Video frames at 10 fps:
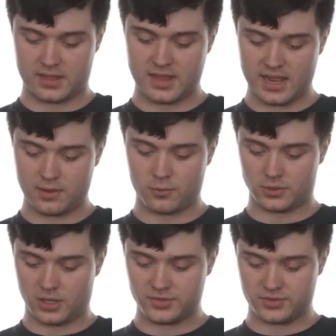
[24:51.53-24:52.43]

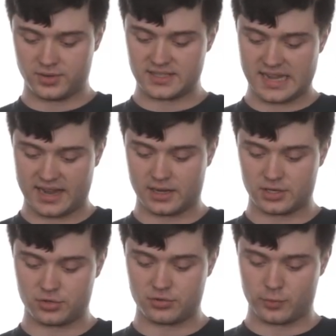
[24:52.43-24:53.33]
Then we'll also need to add
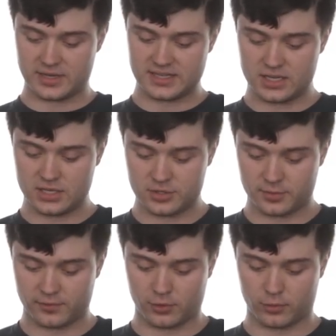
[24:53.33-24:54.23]
in two that we didn't
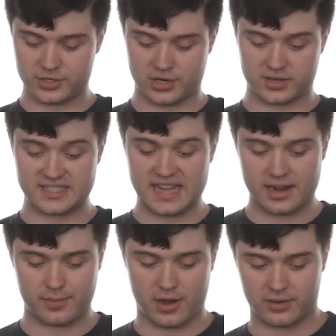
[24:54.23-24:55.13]
use before, which are
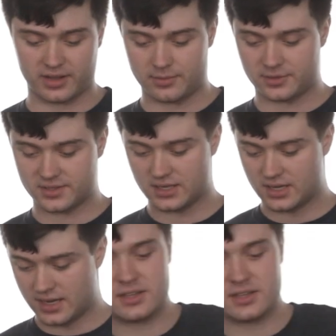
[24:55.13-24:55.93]
SATA power cables.